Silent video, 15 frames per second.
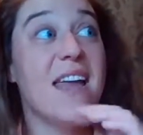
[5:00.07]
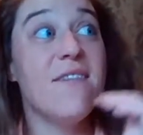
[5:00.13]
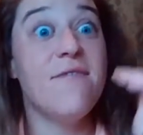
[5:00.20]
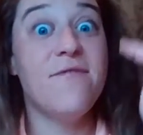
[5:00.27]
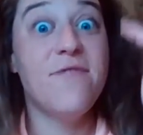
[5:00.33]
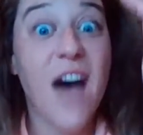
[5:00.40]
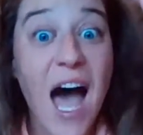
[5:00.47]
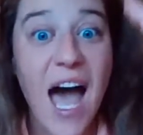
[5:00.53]

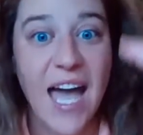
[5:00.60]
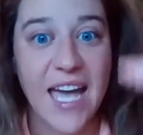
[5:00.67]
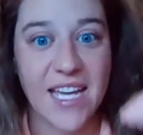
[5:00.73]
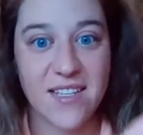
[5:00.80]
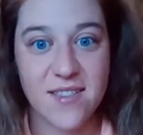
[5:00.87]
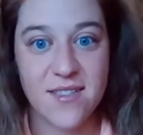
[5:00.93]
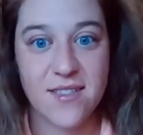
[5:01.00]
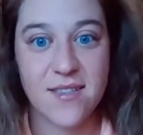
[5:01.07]
They
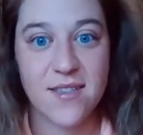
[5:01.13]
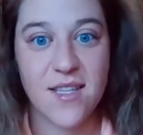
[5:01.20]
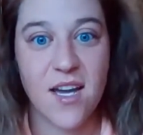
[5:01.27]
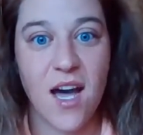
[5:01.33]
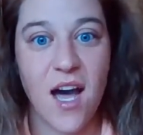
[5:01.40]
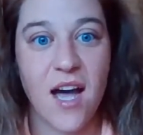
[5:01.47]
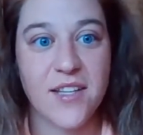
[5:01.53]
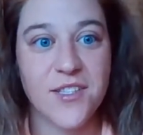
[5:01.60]

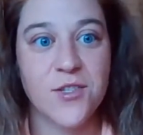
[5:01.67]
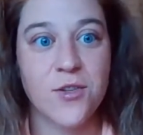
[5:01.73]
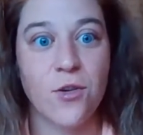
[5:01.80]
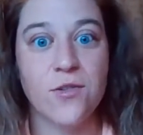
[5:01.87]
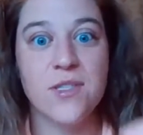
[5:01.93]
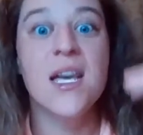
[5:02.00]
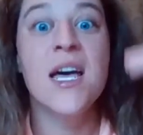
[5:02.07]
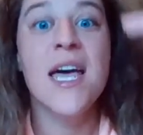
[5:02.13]
advise the
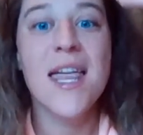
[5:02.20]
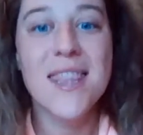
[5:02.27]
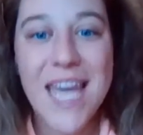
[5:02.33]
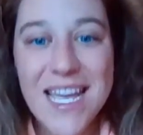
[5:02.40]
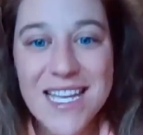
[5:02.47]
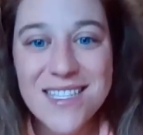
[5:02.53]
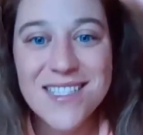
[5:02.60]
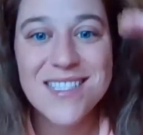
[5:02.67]
consuls.
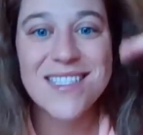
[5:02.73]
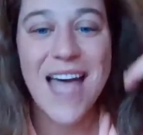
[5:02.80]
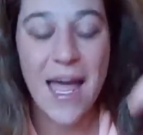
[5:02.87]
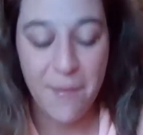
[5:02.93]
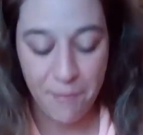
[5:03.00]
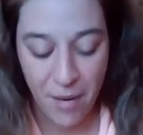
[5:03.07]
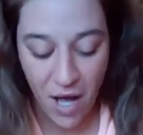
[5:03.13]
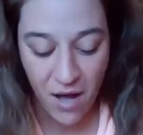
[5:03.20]
They
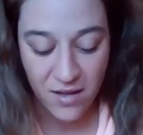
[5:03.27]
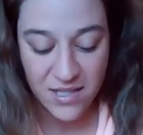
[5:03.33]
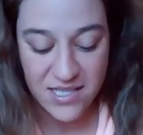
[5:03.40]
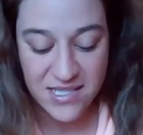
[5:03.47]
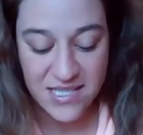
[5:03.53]
set